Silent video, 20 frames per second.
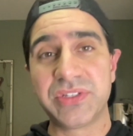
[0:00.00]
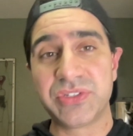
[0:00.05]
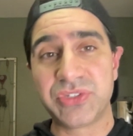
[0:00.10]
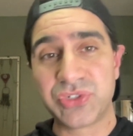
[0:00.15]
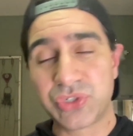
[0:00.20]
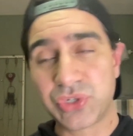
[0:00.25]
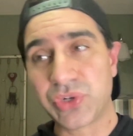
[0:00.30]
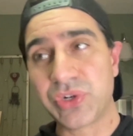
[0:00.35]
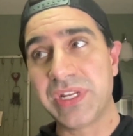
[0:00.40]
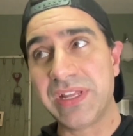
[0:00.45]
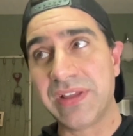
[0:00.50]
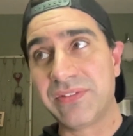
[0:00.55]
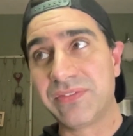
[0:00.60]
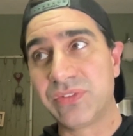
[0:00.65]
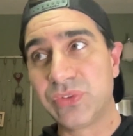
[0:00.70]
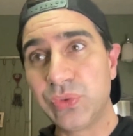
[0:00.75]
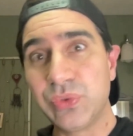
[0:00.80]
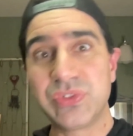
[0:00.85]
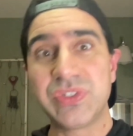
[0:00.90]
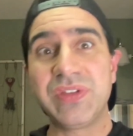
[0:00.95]
journey of
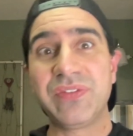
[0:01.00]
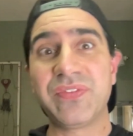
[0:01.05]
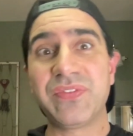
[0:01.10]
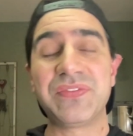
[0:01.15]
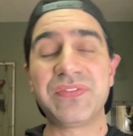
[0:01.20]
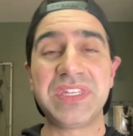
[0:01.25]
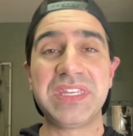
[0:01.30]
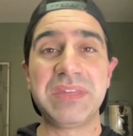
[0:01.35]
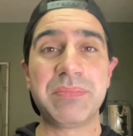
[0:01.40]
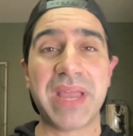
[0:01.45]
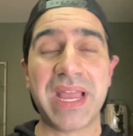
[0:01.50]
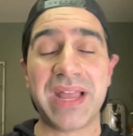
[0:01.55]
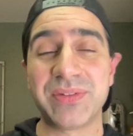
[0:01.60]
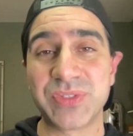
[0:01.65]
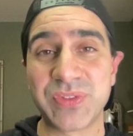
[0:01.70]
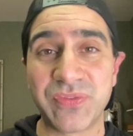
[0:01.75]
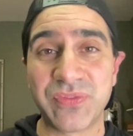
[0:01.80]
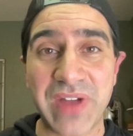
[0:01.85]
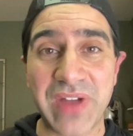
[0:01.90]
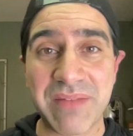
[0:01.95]
losing 15
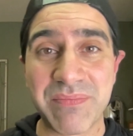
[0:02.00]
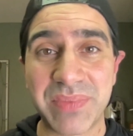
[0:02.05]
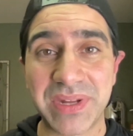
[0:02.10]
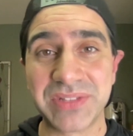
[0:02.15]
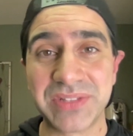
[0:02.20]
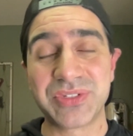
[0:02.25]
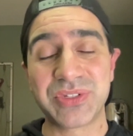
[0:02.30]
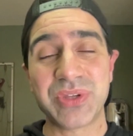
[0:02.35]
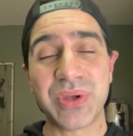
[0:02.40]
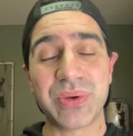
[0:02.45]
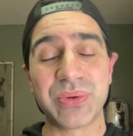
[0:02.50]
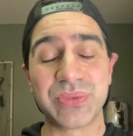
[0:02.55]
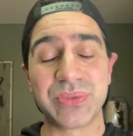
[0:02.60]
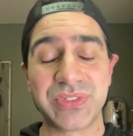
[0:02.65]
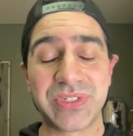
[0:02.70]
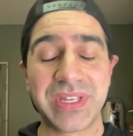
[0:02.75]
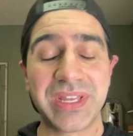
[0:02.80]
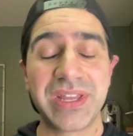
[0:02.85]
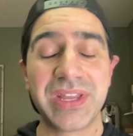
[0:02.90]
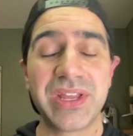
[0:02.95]
pounds in 5 months goes.